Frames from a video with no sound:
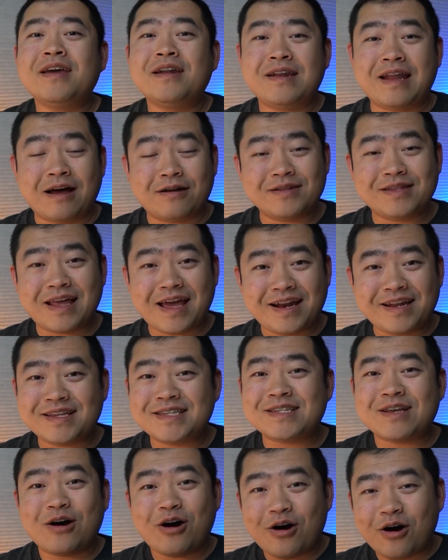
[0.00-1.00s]
Now that
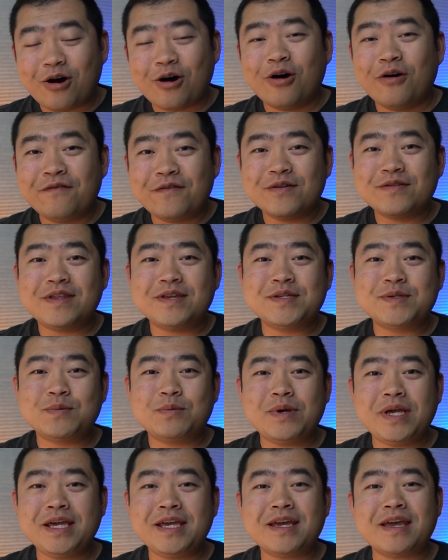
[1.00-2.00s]
is all for this
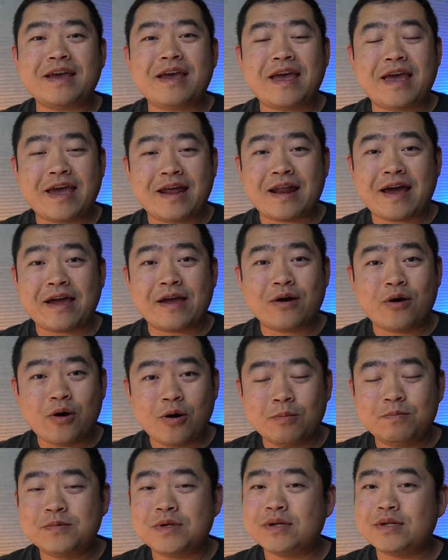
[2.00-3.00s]
week and I
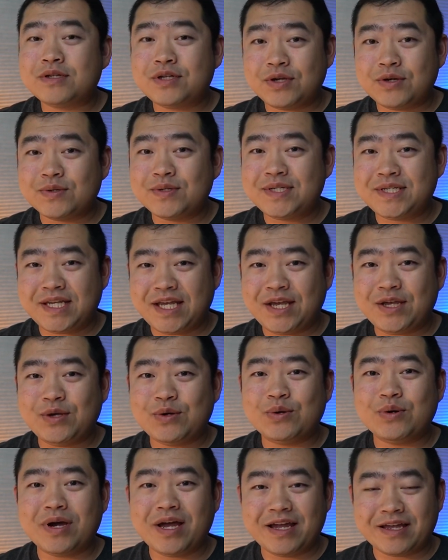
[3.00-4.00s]
hope to see
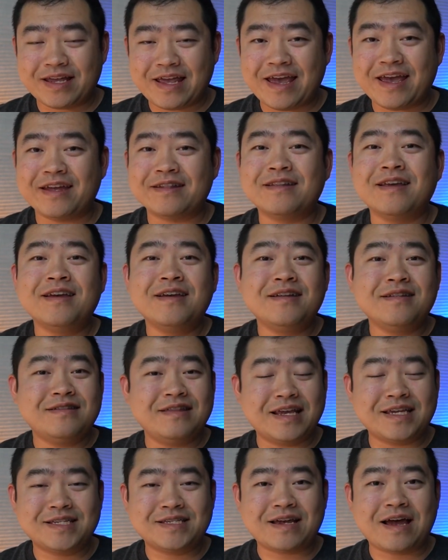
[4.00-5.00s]
you again
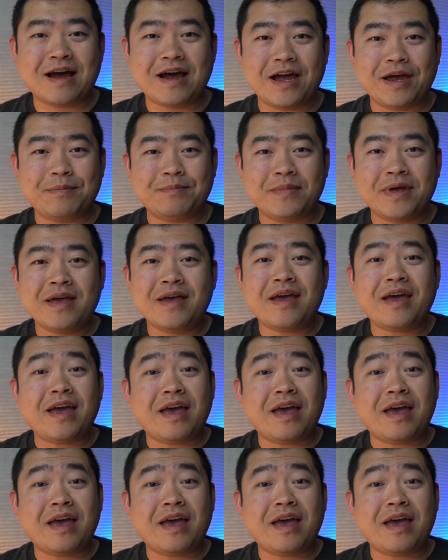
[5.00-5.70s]
next time.